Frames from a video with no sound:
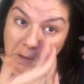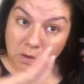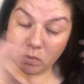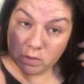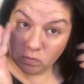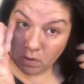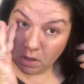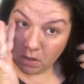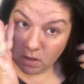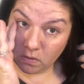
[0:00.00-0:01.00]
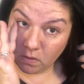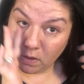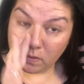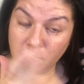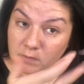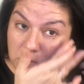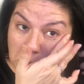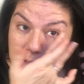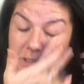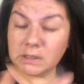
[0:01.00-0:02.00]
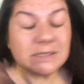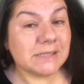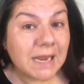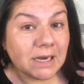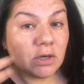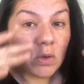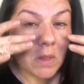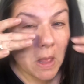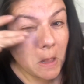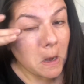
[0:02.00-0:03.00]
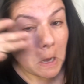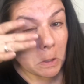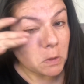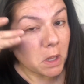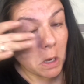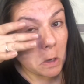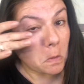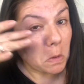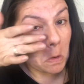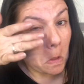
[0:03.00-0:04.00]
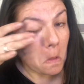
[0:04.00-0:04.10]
And always run it underneath, even though it didn't say to do that, I do that anyways.